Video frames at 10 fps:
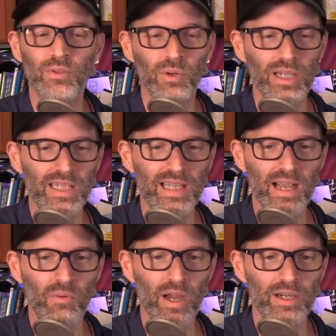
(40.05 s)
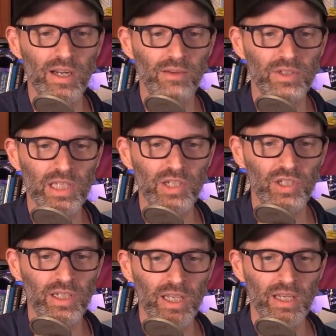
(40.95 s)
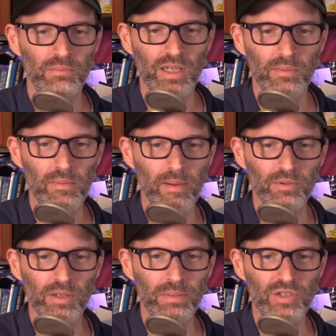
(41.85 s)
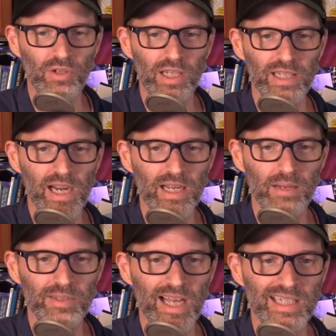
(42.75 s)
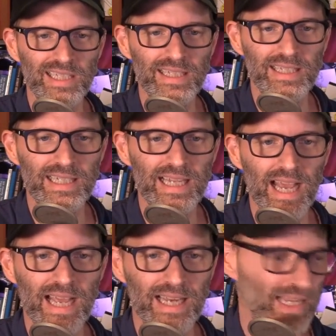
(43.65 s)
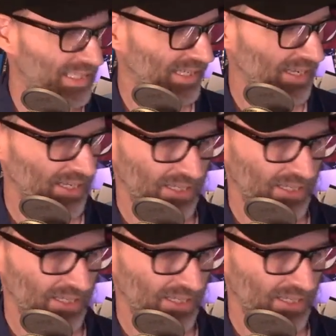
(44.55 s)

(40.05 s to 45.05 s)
If you want to get that wider conversation, become a member at patreon.com slash DTNS.